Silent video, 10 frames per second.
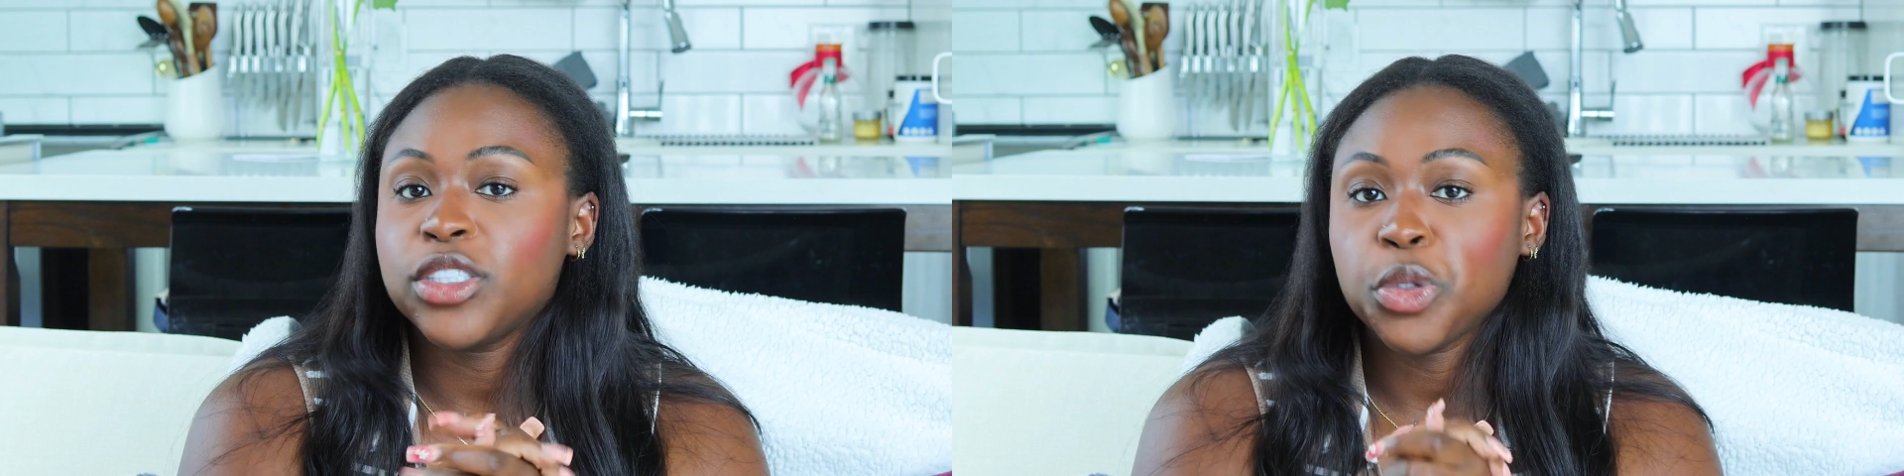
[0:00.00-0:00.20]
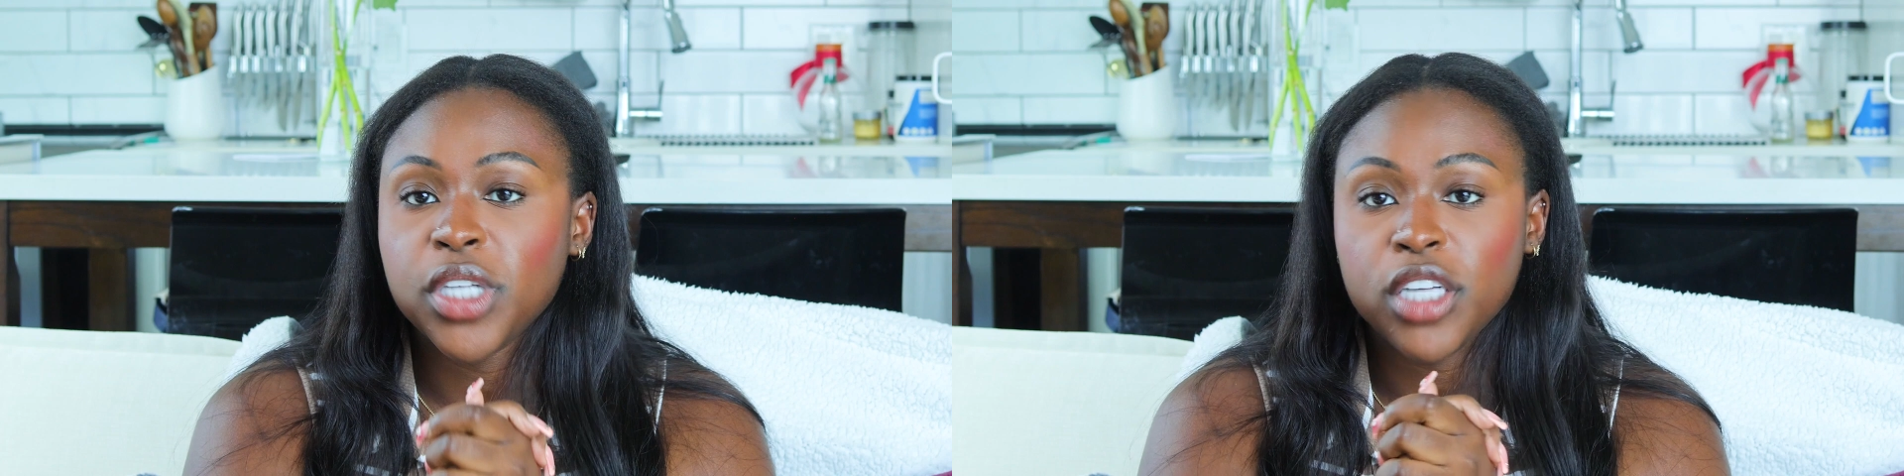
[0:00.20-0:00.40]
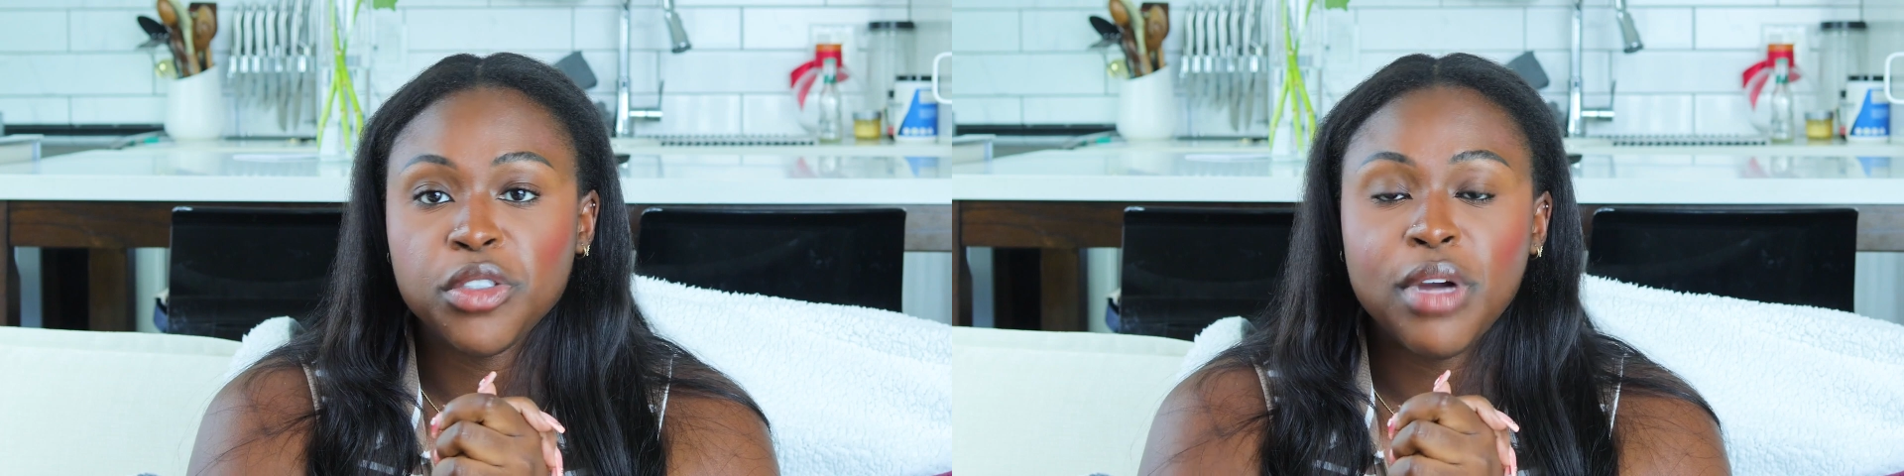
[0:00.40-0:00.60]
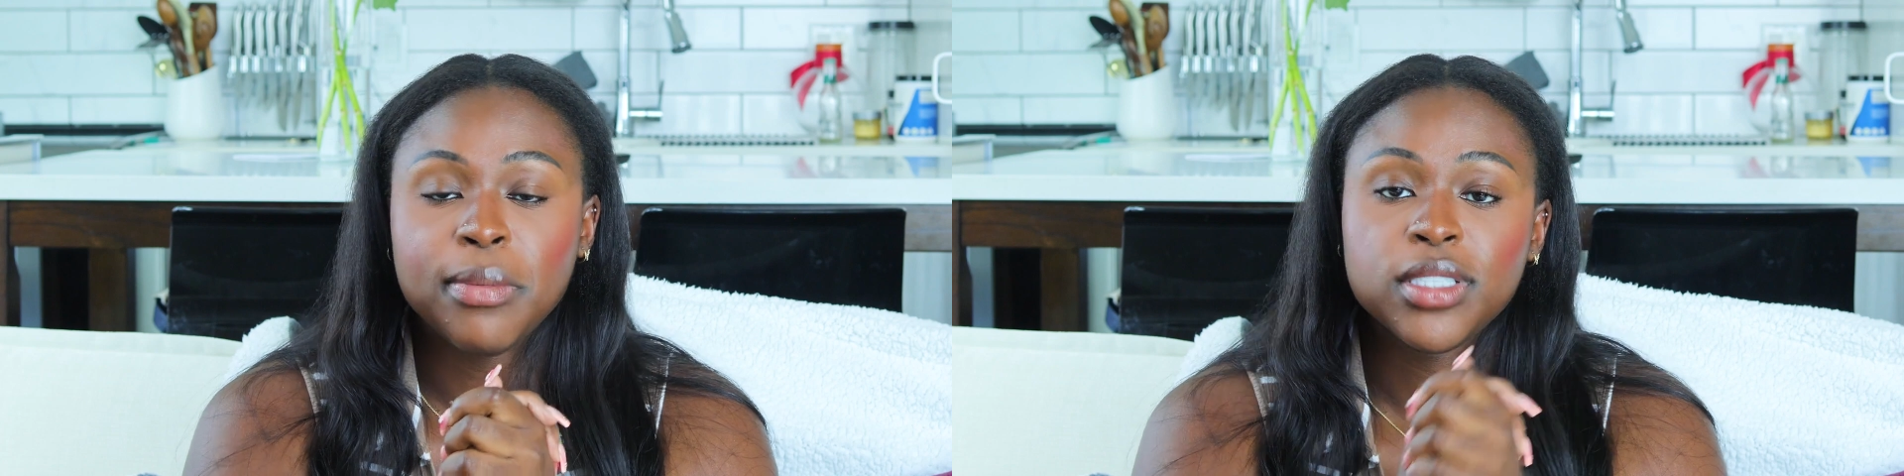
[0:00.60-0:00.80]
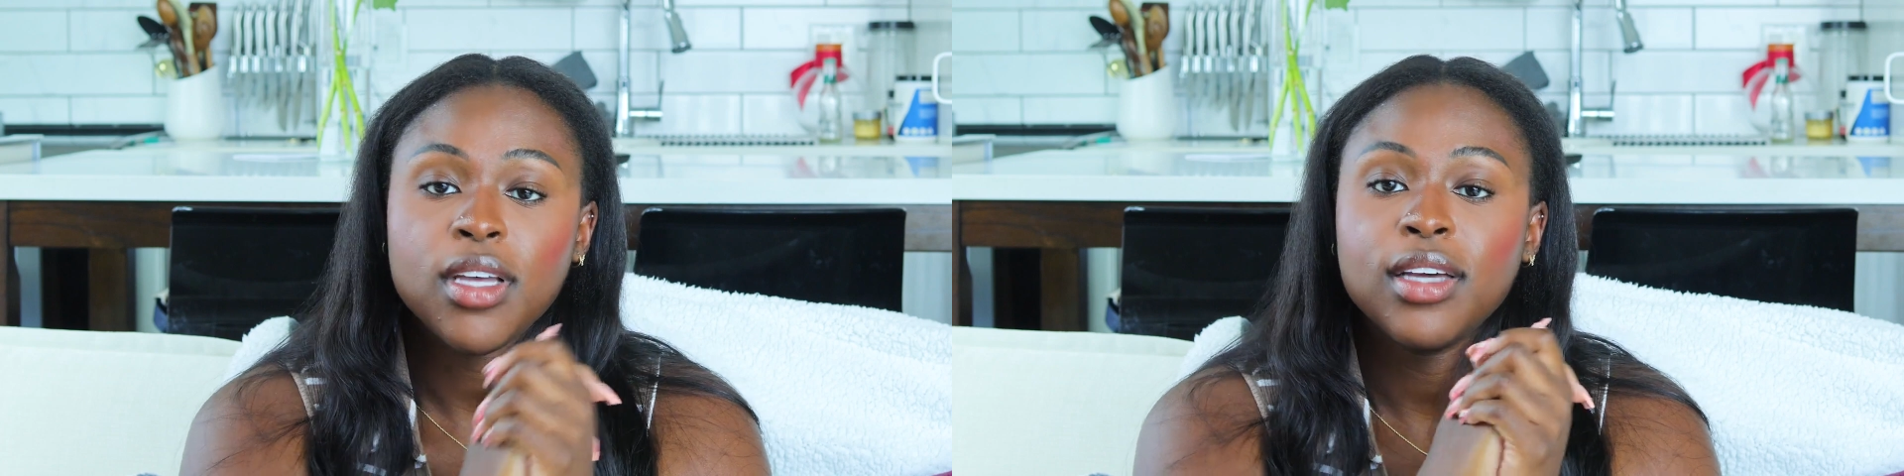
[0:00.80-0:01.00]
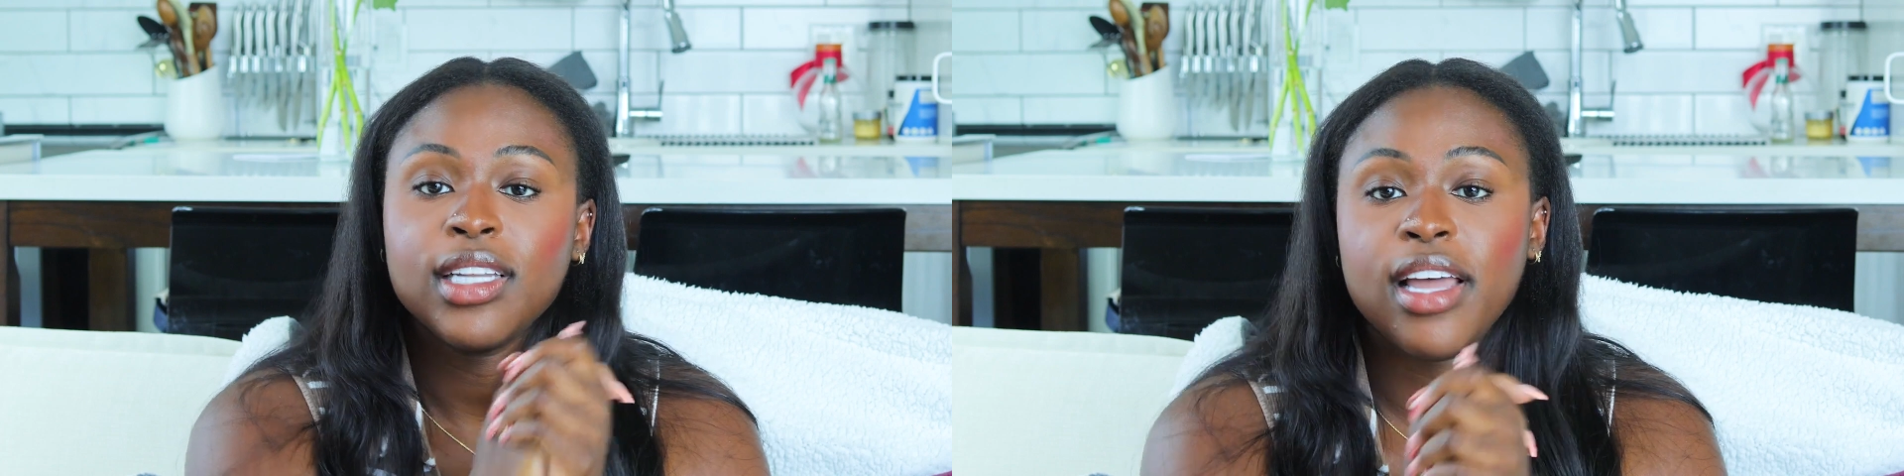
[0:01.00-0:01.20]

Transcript: mentor, Dr. Ramazan,